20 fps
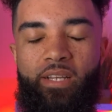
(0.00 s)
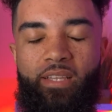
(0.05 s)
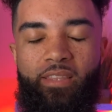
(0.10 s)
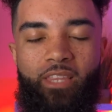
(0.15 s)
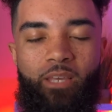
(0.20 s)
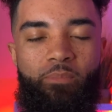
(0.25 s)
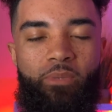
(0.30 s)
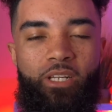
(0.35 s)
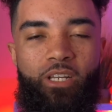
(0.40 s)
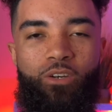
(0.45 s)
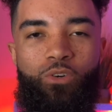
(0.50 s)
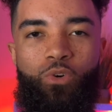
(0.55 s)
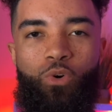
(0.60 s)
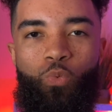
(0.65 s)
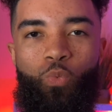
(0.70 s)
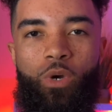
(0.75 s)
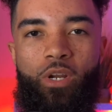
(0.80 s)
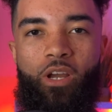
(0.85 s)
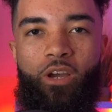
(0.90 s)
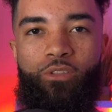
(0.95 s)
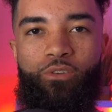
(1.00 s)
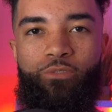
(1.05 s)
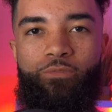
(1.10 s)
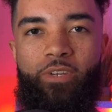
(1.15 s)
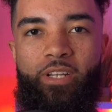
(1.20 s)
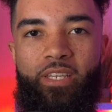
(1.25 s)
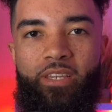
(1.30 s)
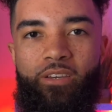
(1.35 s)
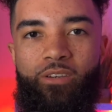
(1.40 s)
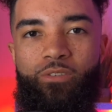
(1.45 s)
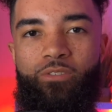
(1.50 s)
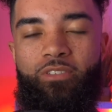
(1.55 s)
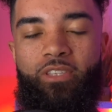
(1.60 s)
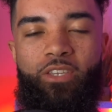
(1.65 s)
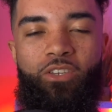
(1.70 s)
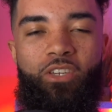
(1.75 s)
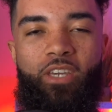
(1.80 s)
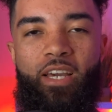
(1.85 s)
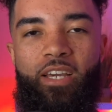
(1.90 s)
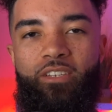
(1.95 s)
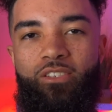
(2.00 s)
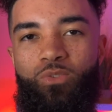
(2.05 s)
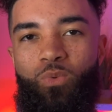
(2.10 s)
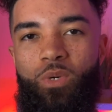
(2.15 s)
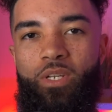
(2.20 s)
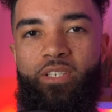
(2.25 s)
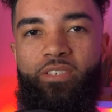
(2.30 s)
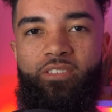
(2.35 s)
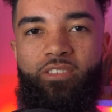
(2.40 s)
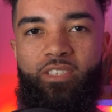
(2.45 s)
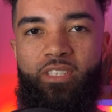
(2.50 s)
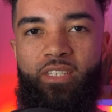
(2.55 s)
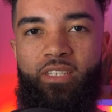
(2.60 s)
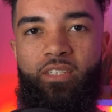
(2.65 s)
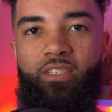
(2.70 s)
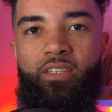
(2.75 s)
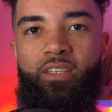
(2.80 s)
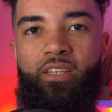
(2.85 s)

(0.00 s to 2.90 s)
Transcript: Let me know what other videos that you guys want to see.